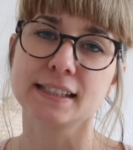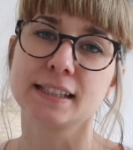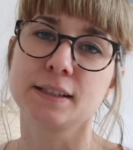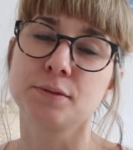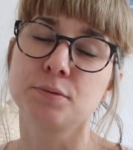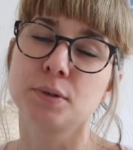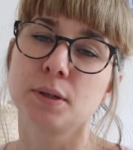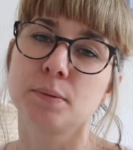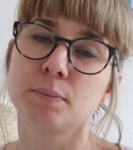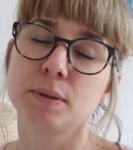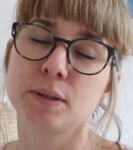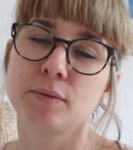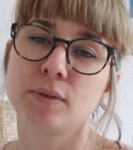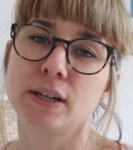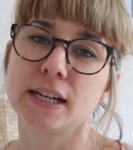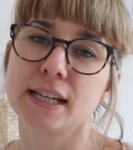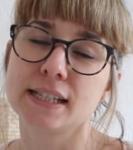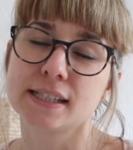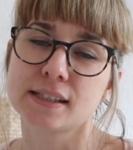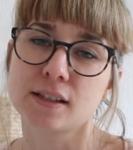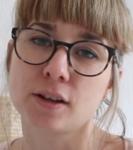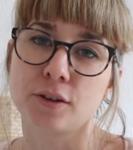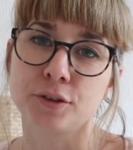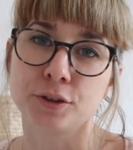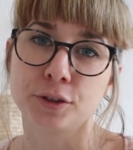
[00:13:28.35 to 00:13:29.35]
It will be
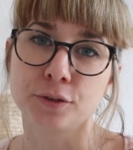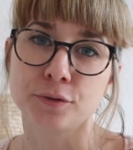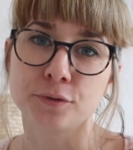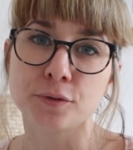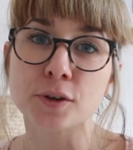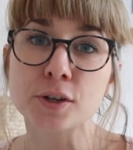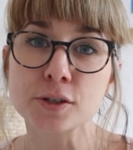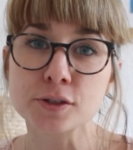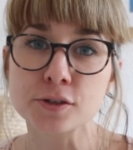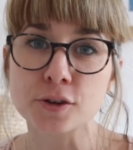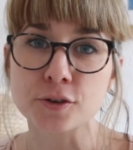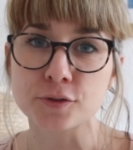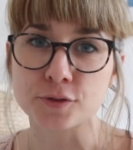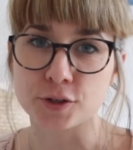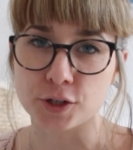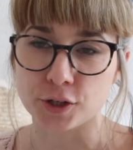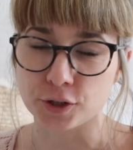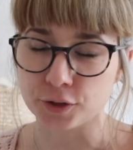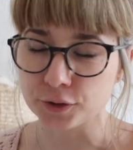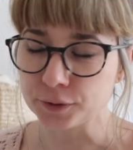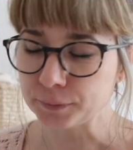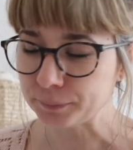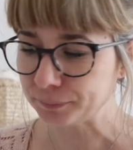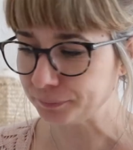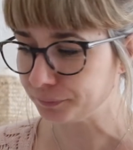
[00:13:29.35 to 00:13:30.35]
released on the 1st of
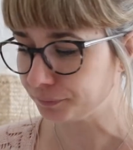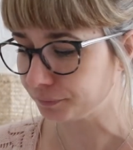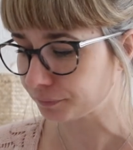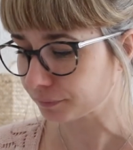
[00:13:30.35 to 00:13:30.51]
June,